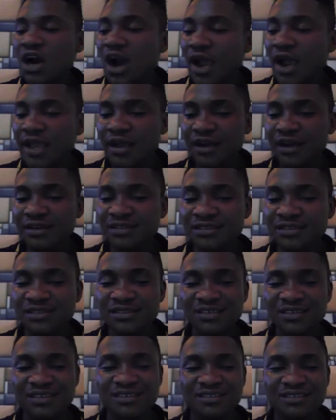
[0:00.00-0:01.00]
Hi
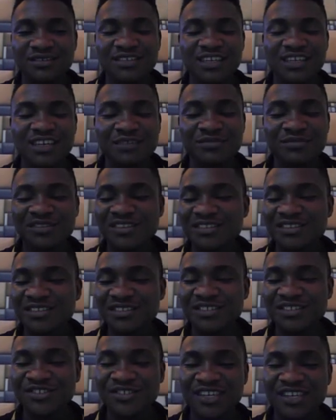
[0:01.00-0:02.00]
guys, today I'm going
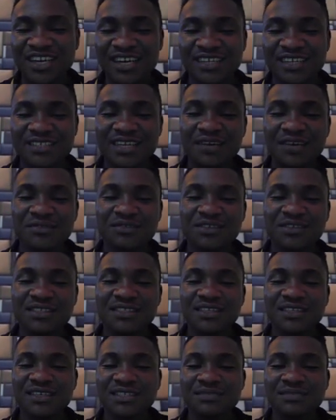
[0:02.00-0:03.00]
to teach you guys how to
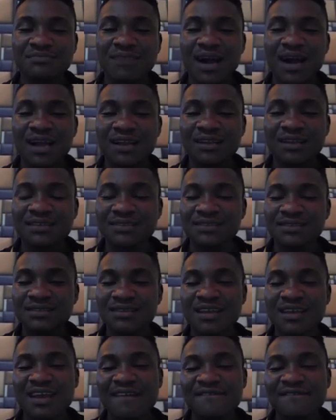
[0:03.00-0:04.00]
index
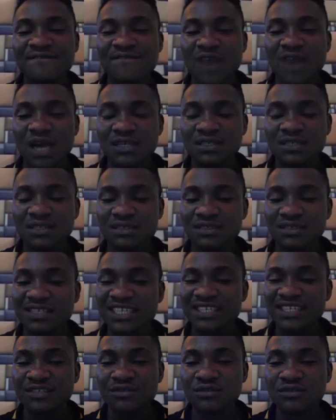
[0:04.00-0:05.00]
backlinks faster
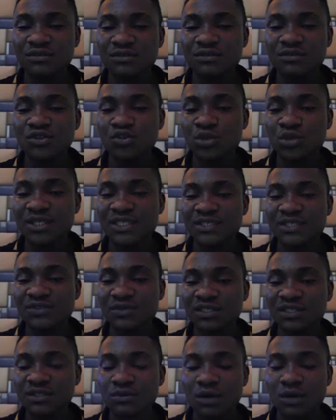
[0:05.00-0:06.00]
in Google twenty
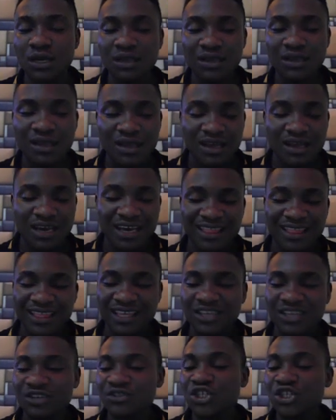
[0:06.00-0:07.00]
twenty-one. I
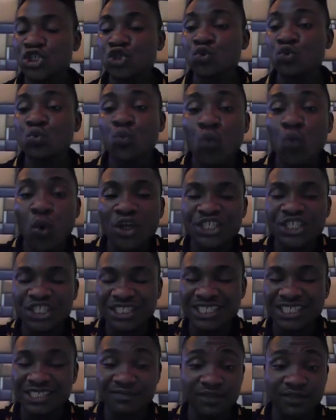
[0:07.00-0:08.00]
think you need to watch
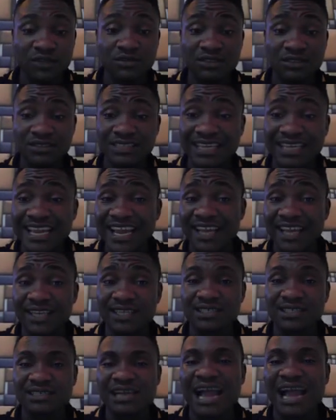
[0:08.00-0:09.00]
this video to the
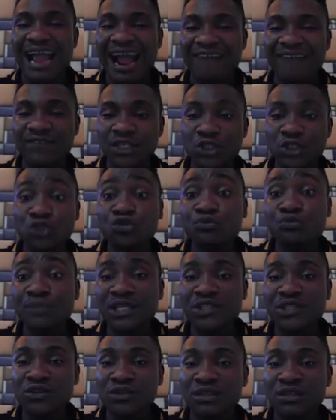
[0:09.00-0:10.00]
end. I have a new
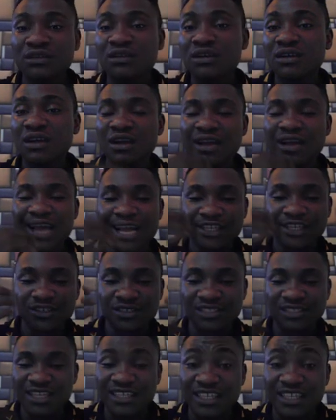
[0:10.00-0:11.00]
method I
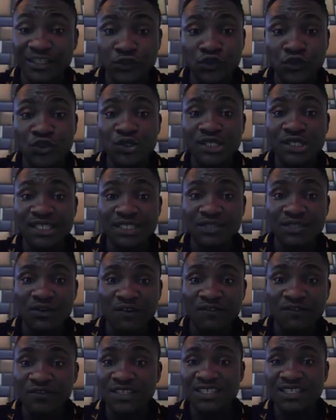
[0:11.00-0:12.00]
just started using
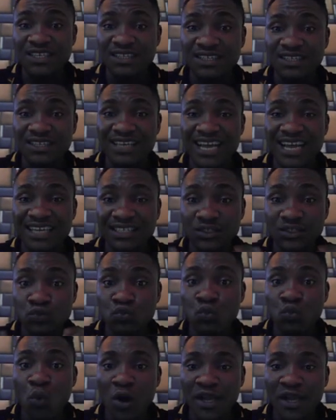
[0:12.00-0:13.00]
of recently and it's
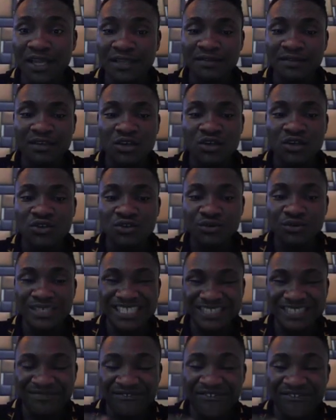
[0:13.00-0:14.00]
working. So
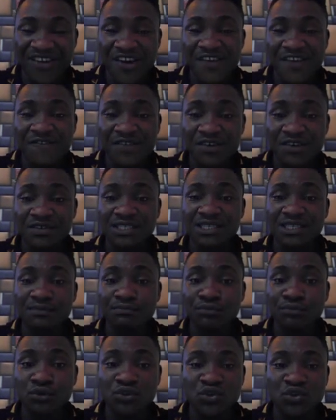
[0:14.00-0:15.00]
it's very very
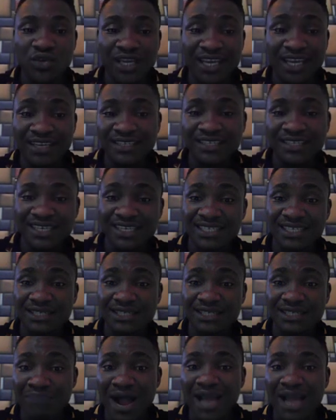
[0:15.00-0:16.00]
simple to index
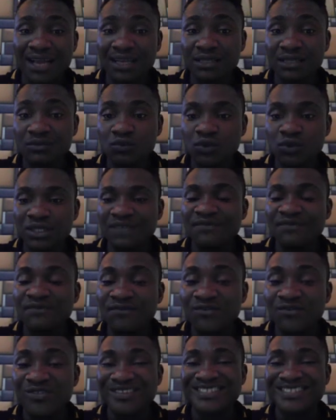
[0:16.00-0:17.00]
backlink within
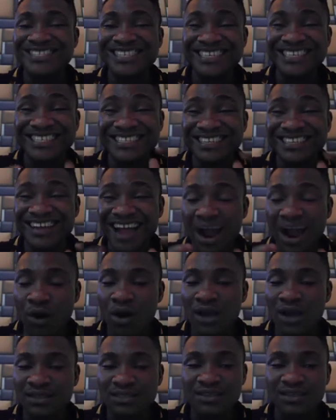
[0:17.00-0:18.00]
forty-eight
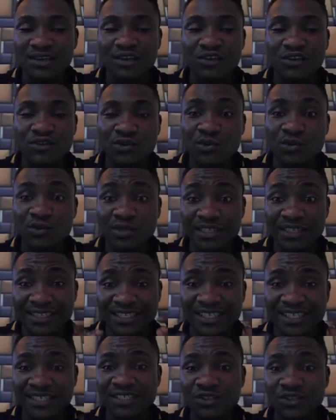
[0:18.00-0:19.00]
hours. So
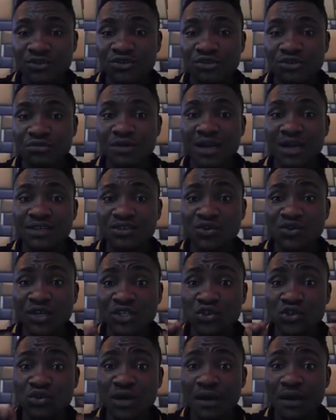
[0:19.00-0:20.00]
this tutorial is
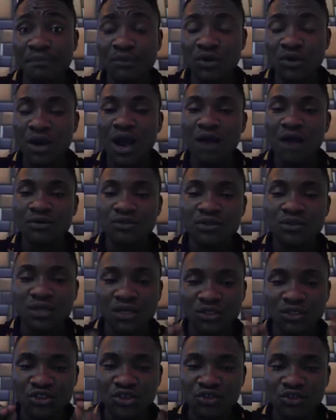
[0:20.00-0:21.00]
going to help you out.
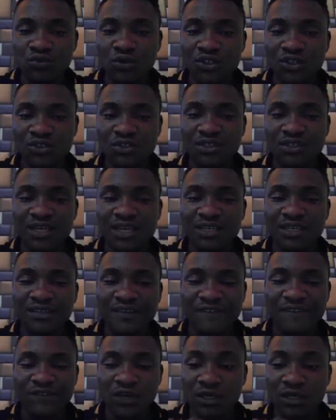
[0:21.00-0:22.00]
Just watch to the end.
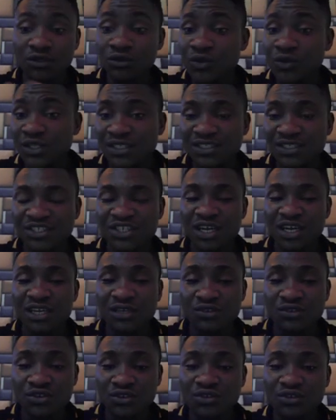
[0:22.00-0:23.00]
If you are new in this
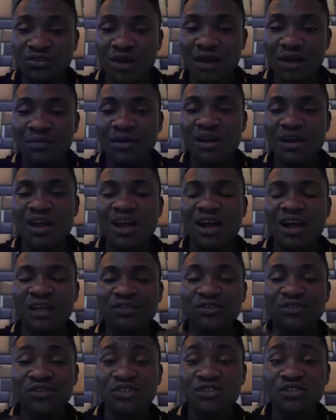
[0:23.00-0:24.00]
channel, subscribe
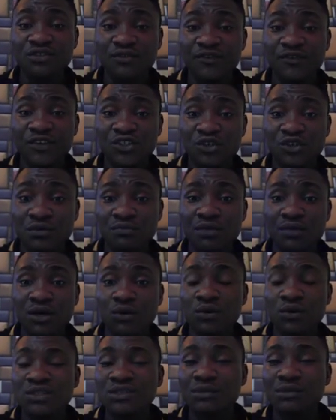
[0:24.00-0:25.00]
and turn the notification
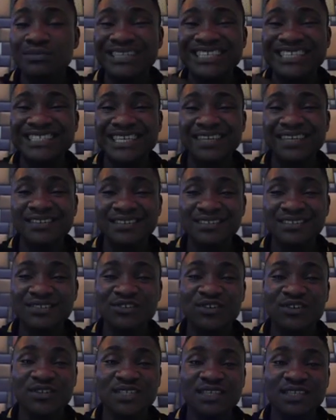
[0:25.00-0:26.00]
bell. Once update
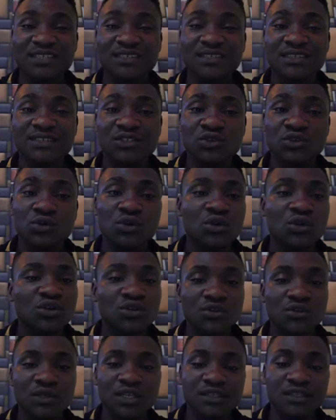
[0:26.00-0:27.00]
anything concerning this, you
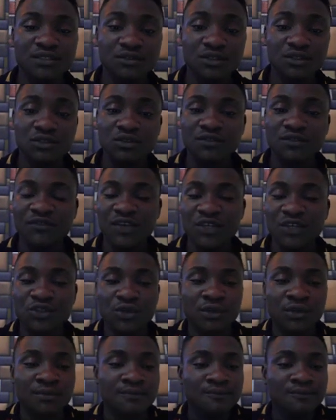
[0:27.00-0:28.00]
you get
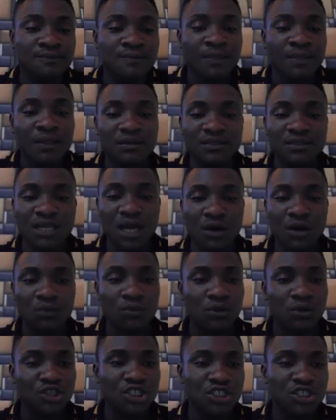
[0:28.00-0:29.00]
notification. Now
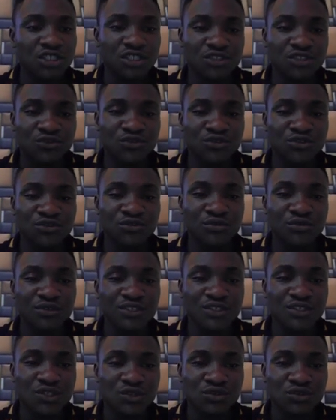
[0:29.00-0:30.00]
what you need to do
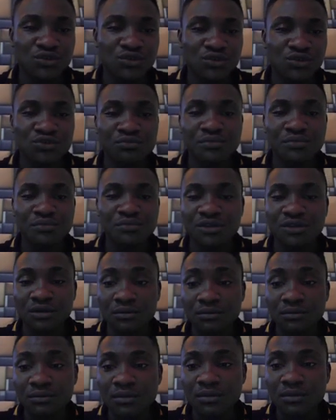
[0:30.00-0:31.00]
is to go to
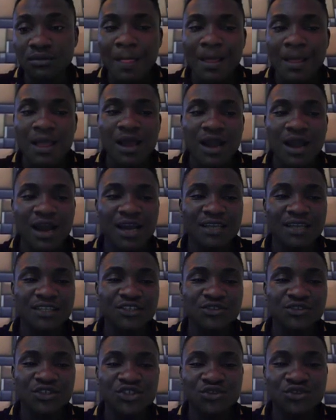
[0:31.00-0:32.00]
Medium and
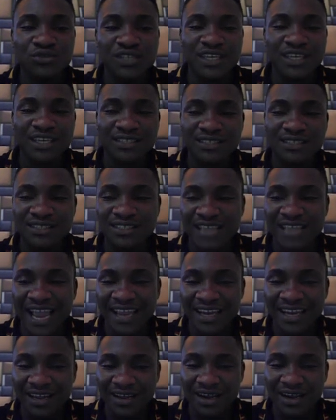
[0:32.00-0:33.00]
you need to get
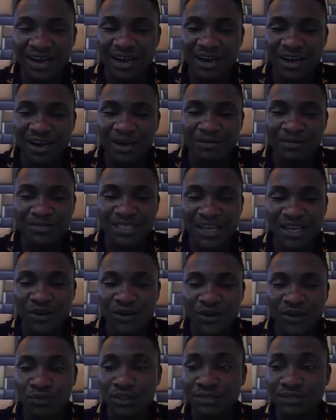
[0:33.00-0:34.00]
sign uh, sign
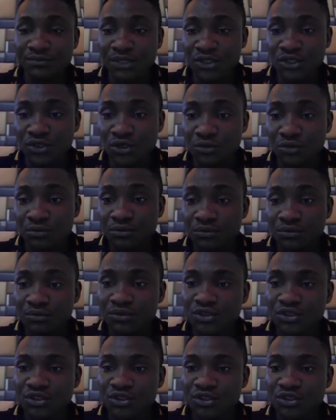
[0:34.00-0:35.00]
up with Medium.
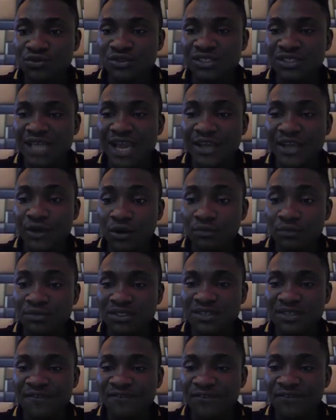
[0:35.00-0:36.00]
You need to sign up.
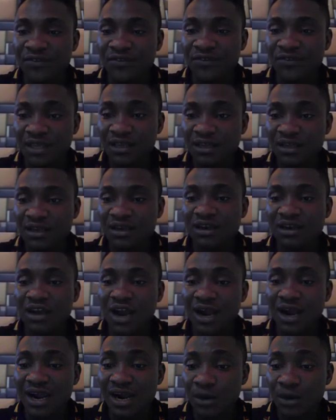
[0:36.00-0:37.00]
It's a free
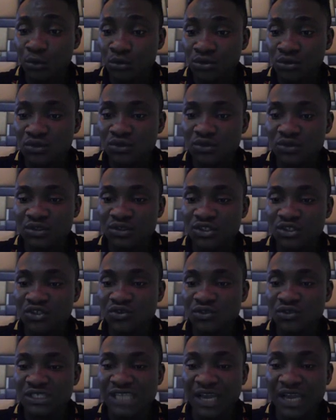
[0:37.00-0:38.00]
account. You
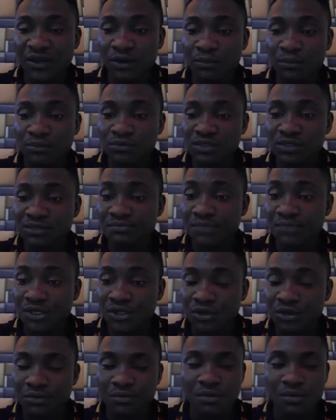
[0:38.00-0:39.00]
need to sign up to
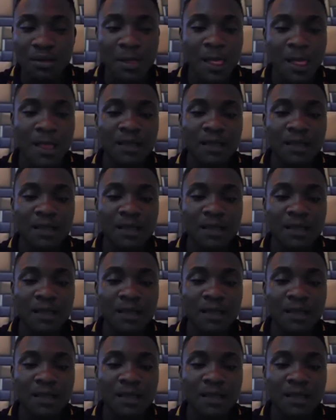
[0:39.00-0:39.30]
Medium.